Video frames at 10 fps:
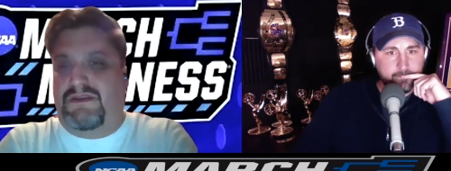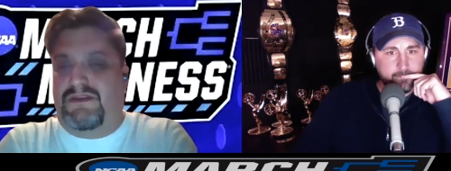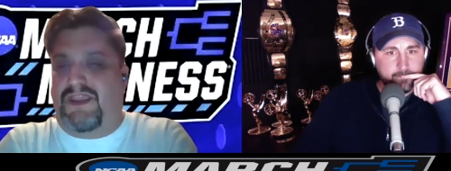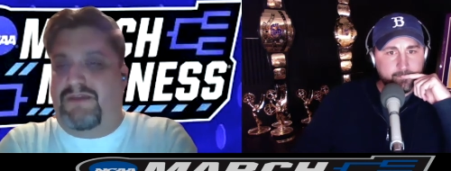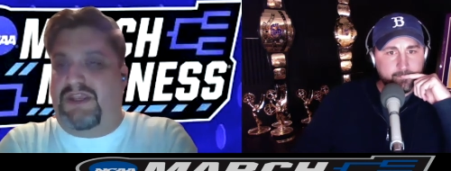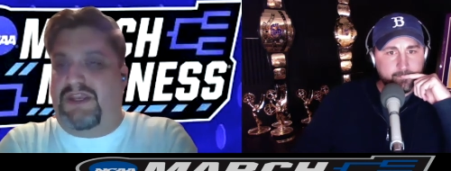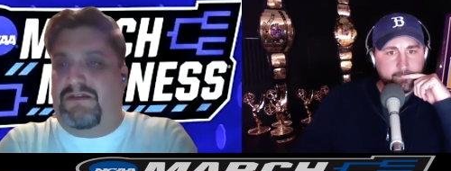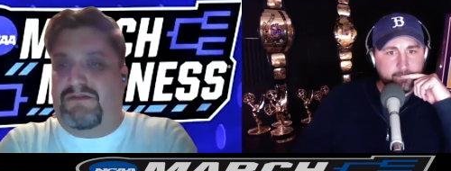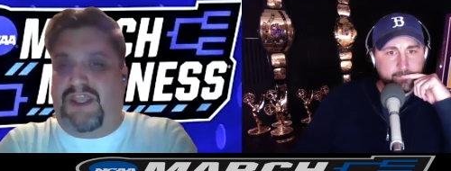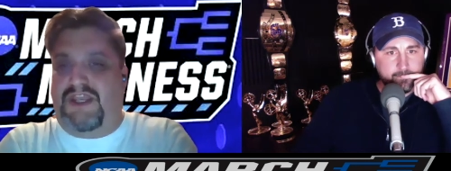Speaker 1: I
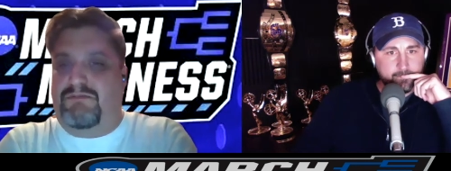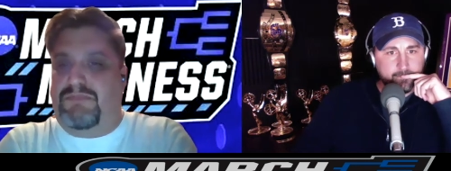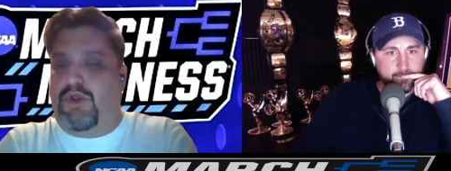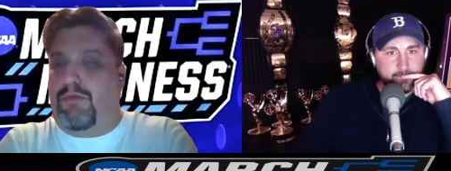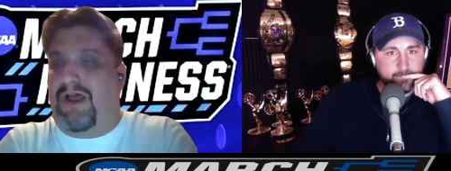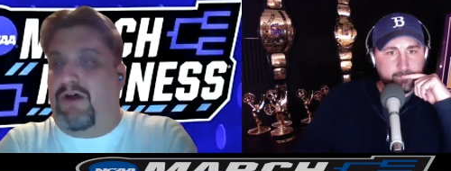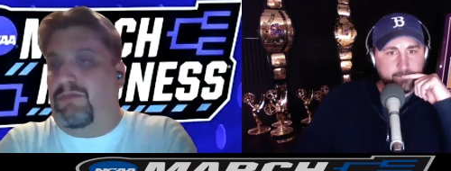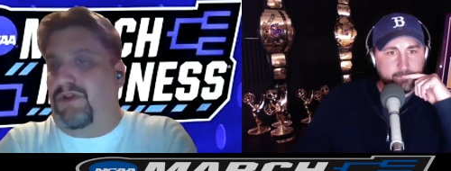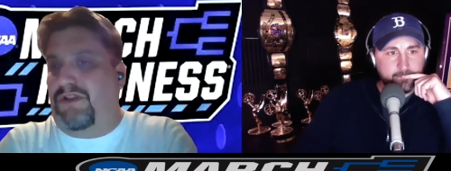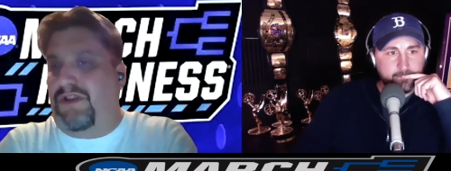mean, they didn't blow them out,
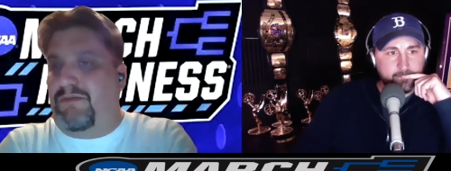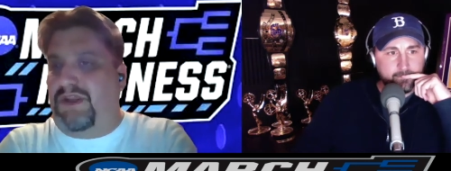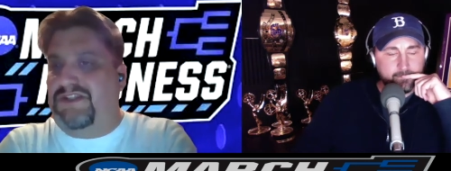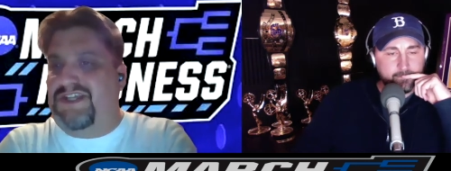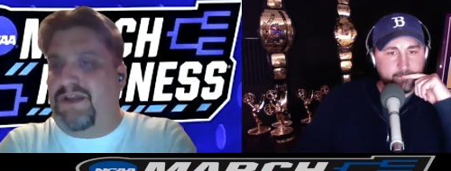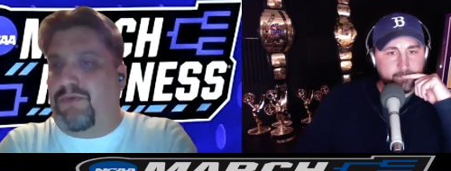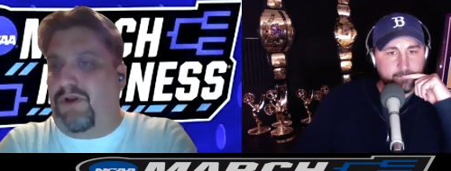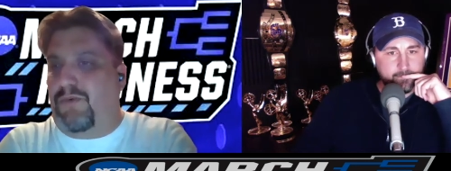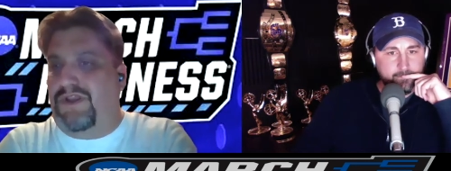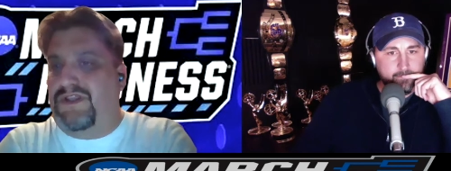but, I mean,
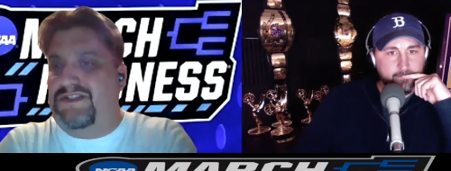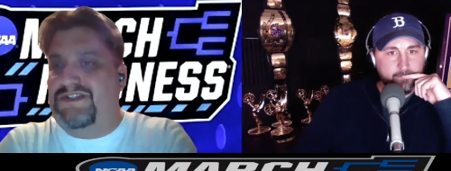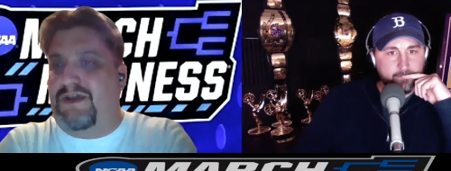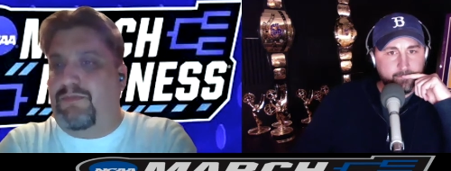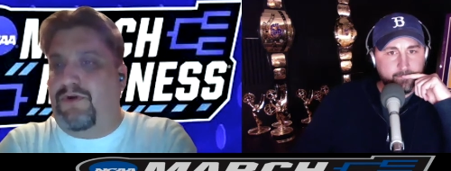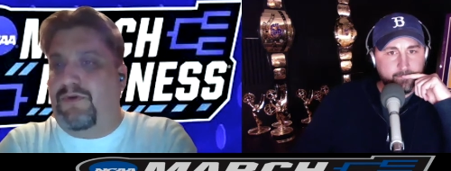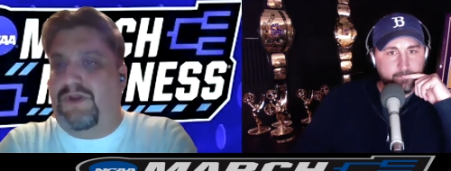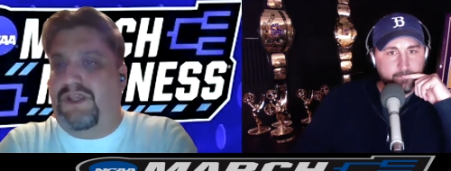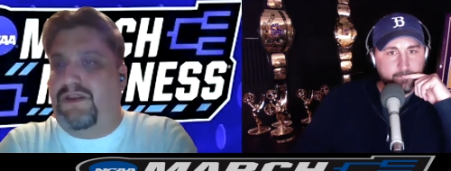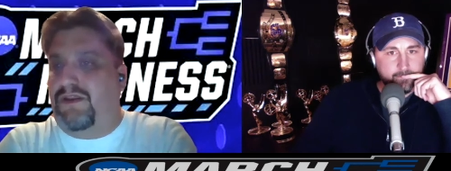10-point win's a 10-point
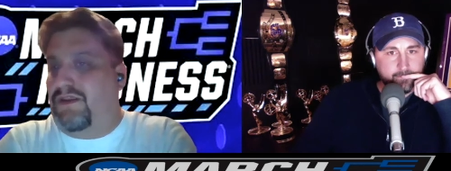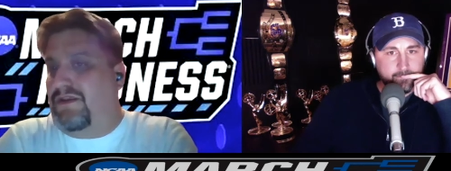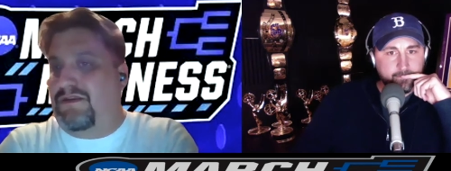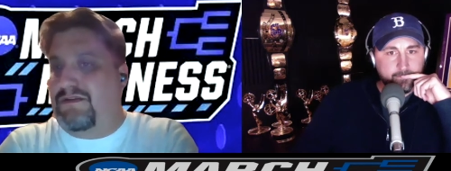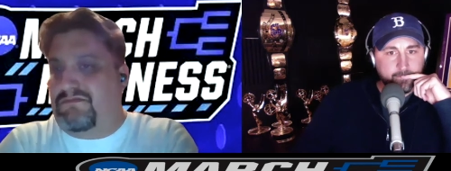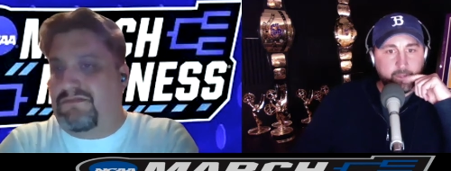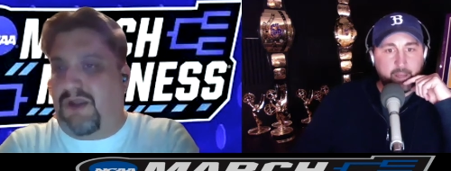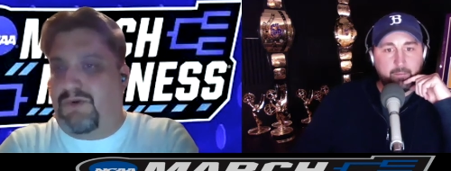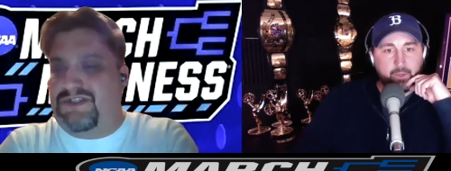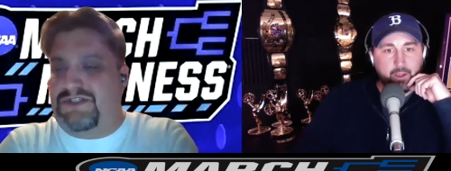win. Yeah, I
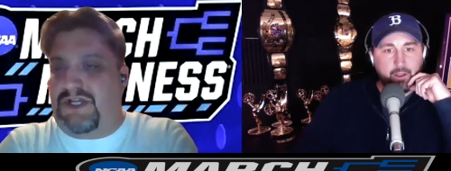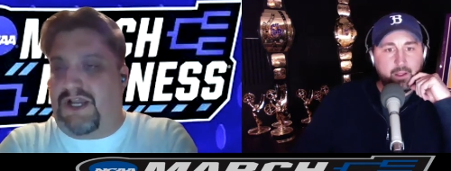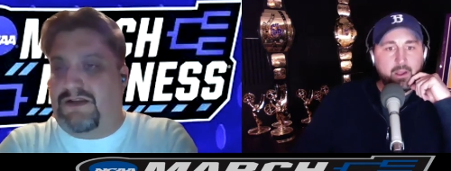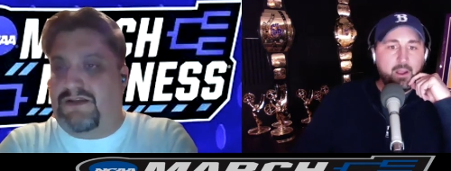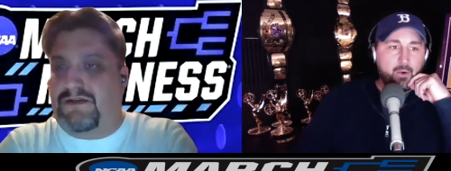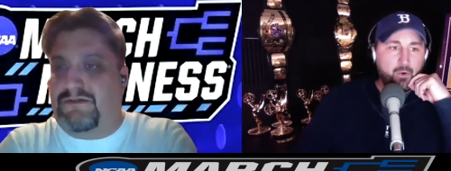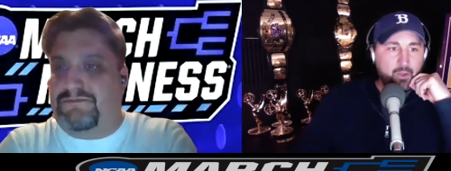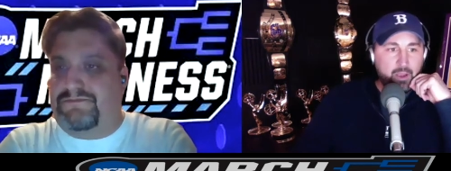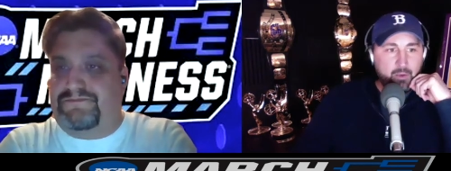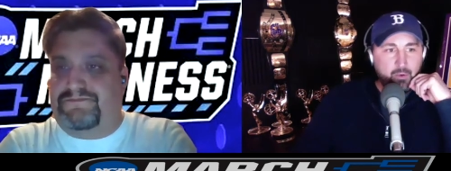wasn't shocked.
Speaker 2: Well, and
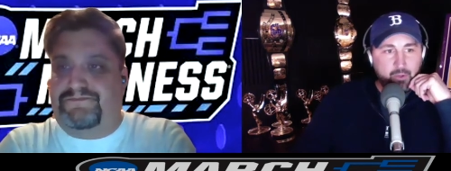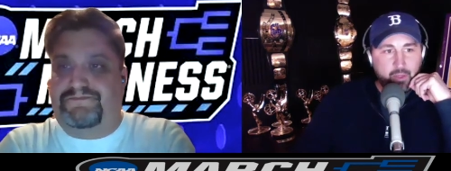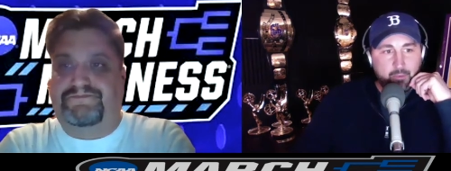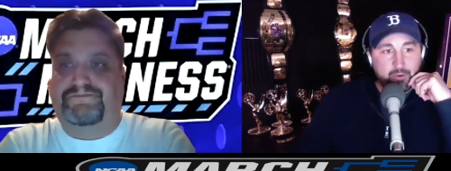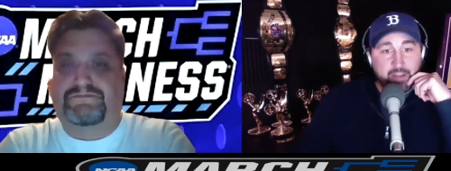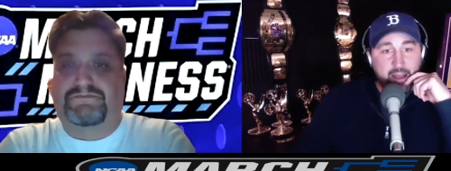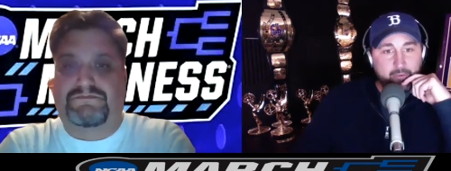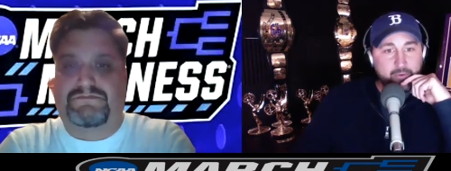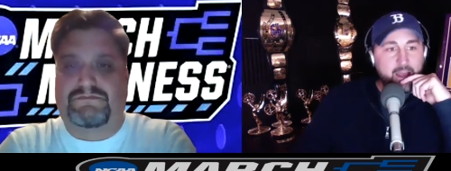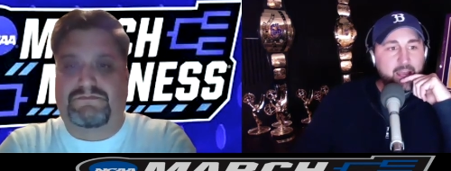they were
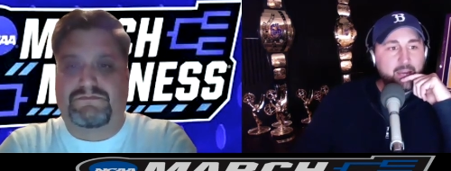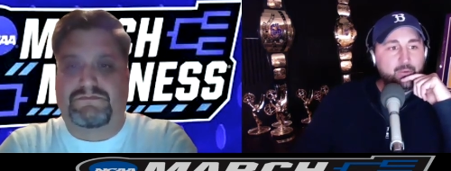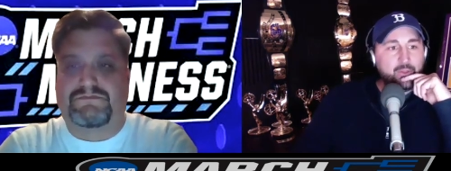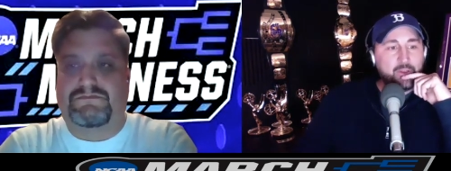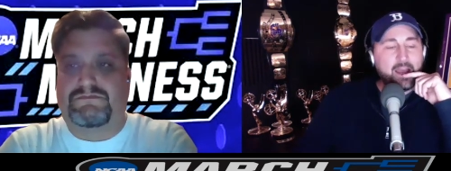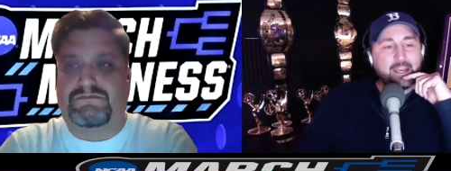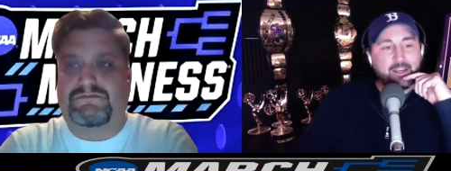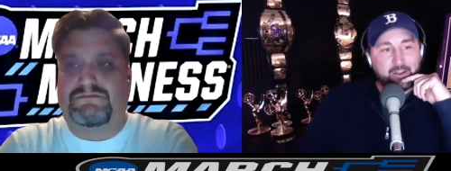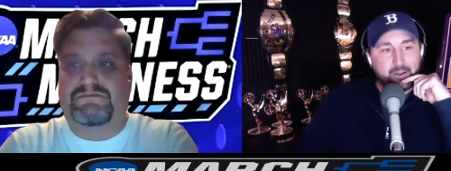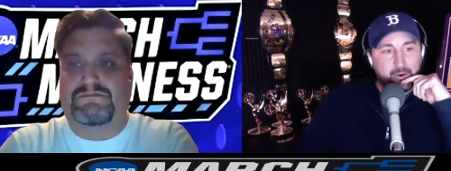down 9 with 9
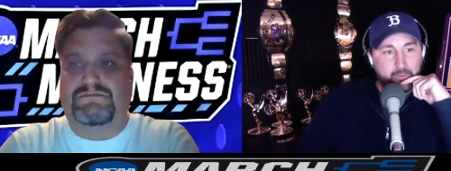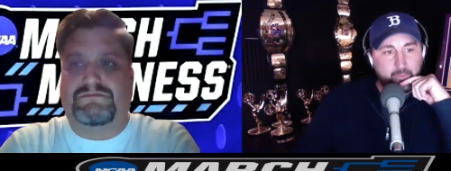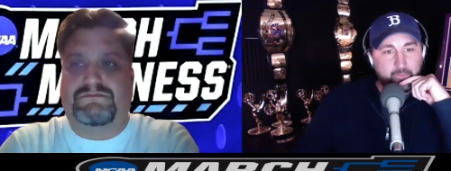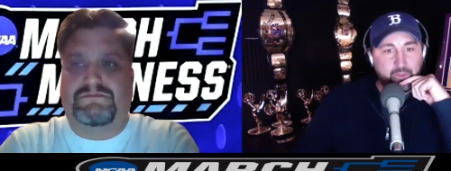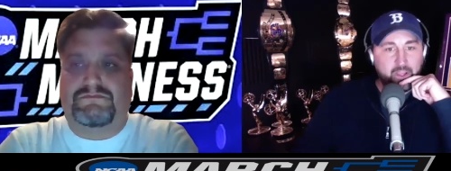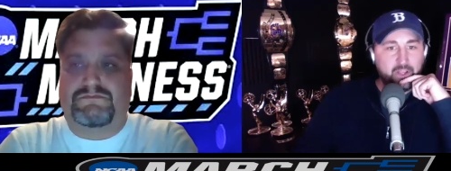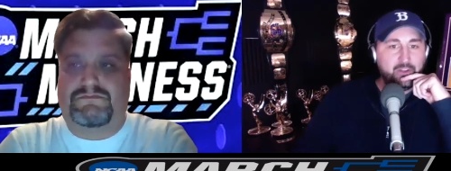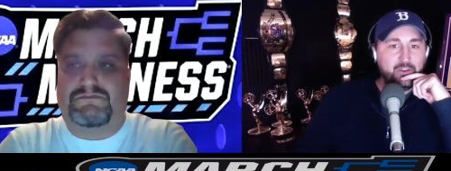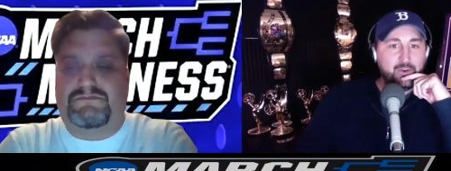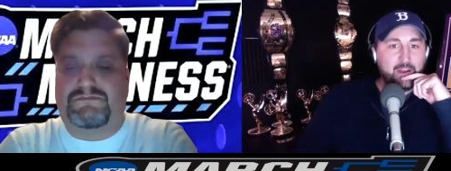to go. And you
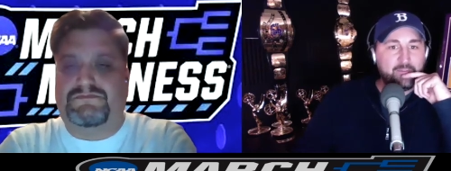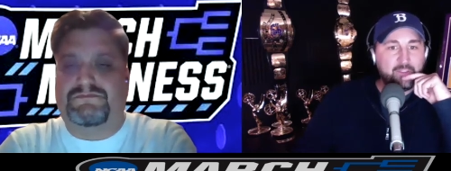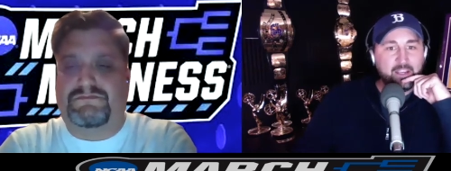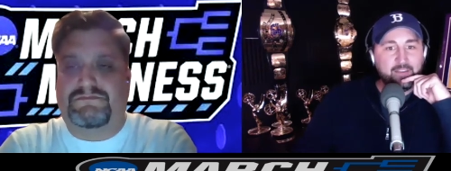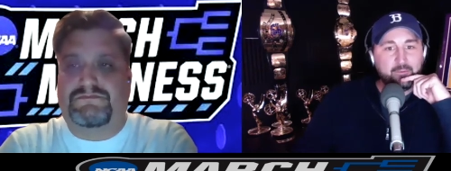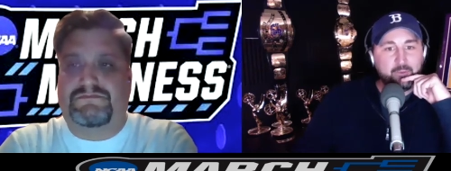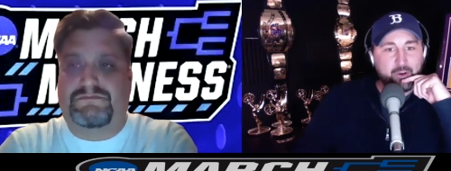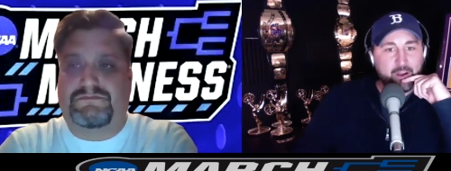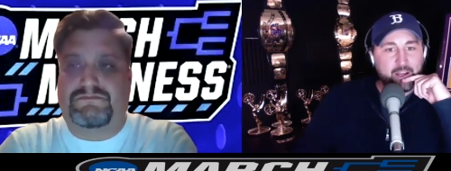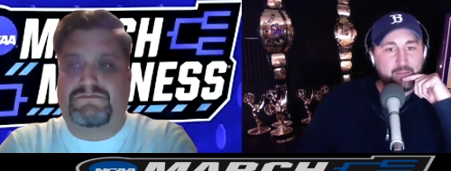do have to give them
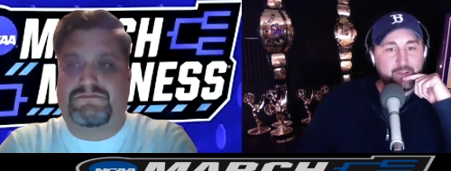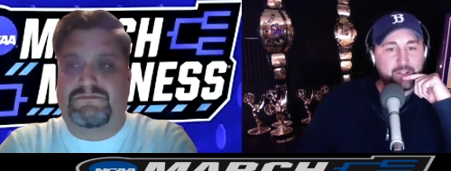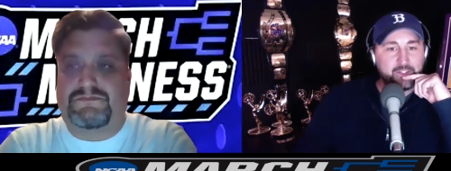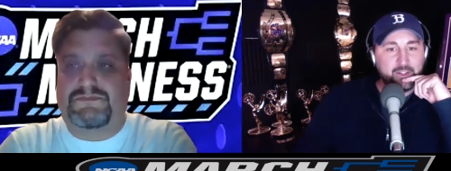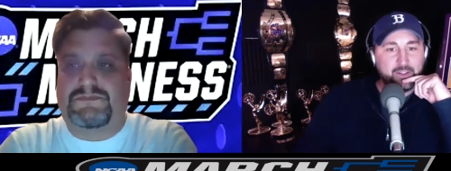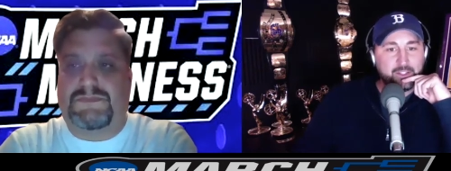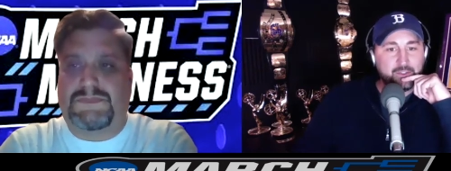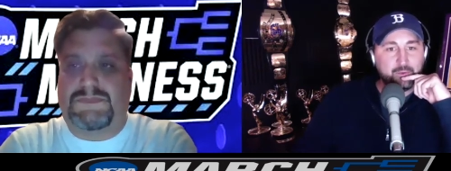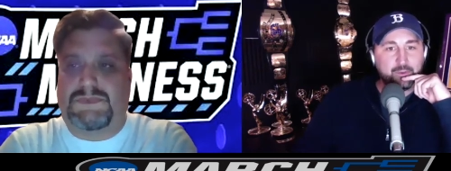credit because then they scored